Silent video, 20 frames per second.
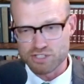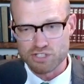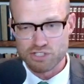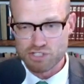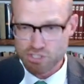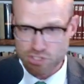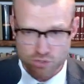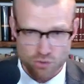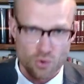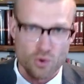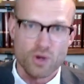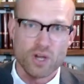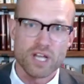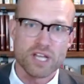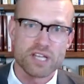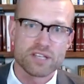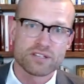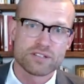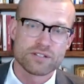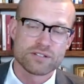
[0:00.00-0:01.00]

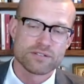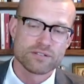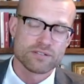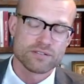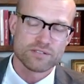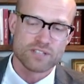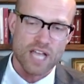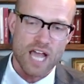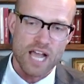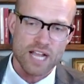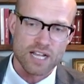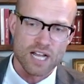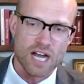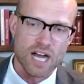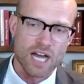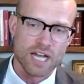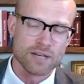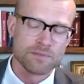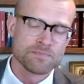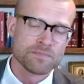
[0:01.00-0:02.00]
destroys
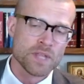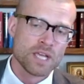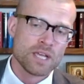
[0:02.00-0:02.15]
Dagon